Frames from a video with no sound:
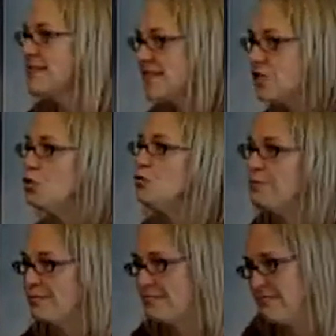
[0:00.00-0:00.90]
He's 2.
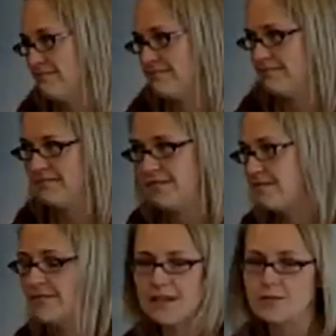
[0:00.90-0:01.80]

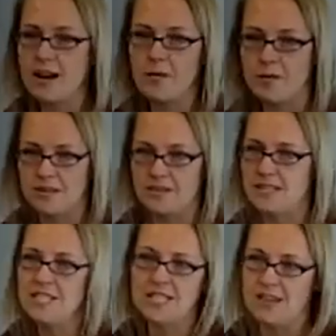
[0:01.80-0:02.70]
That's what happens.
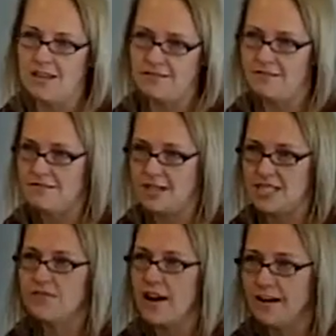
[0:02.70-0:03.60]
He's teething.
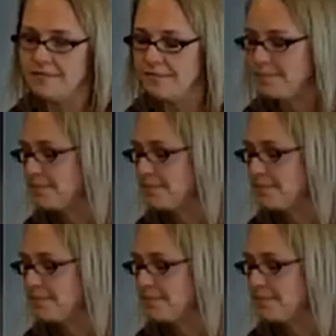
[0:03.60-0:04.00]
It's fine.